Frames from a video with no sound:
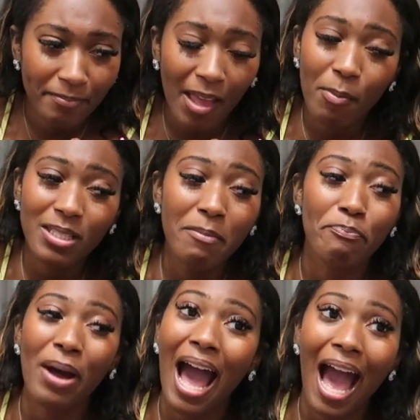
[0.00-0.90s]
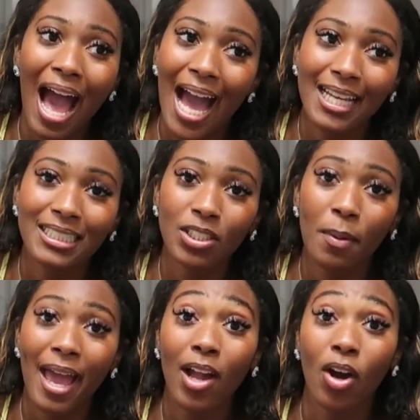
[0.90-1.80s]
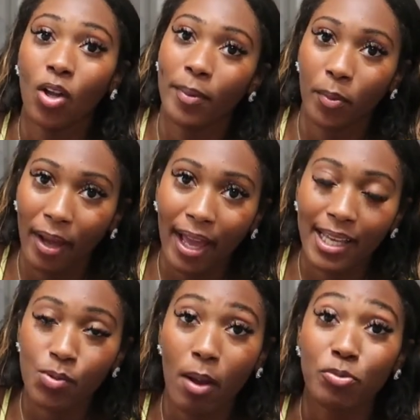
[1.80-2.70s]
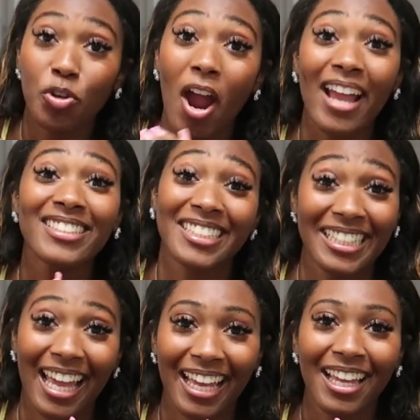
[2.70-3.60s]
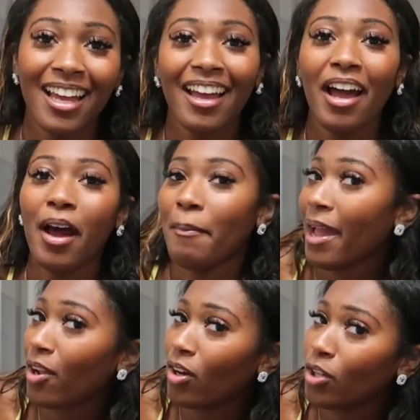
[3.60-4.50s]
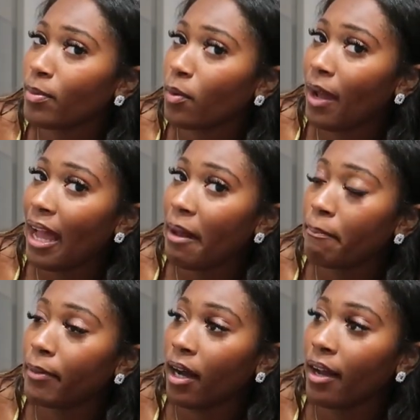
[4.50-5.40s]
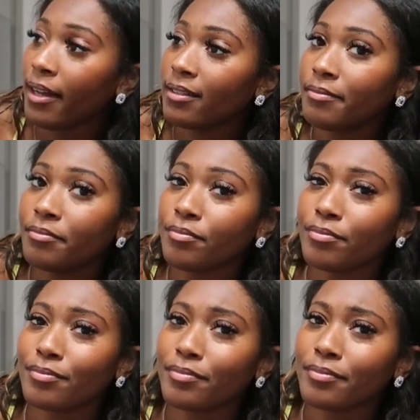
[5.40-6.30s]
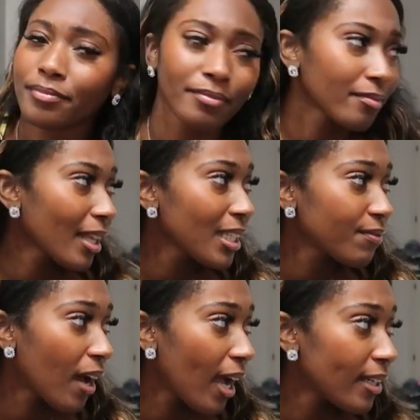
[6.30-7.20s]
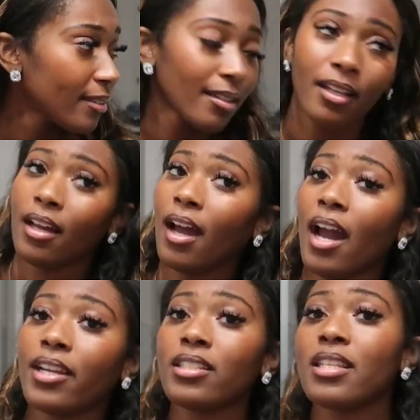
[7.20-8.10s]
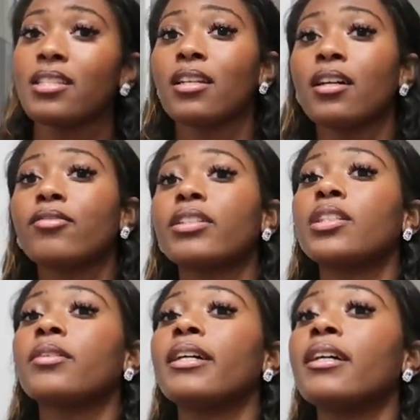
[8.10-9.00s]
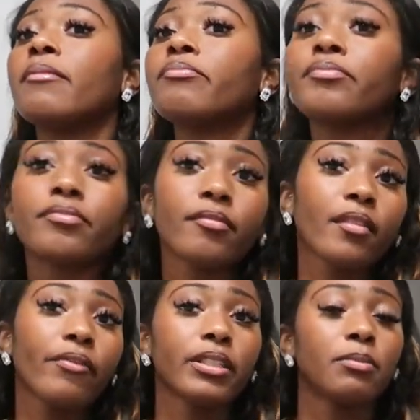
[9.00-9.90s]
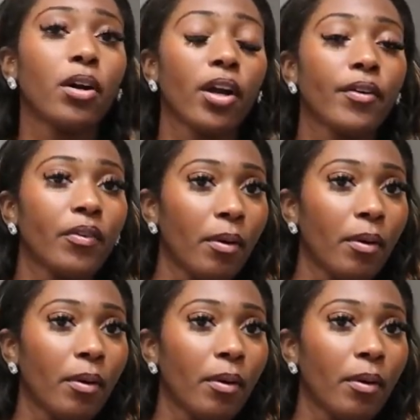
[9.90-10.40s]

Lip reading: it wasn't bad. So my hair got a little bit wet is what I'm trying to say. My hair got a little bit wet, but it's fine. I just need to redo it for tomorrow for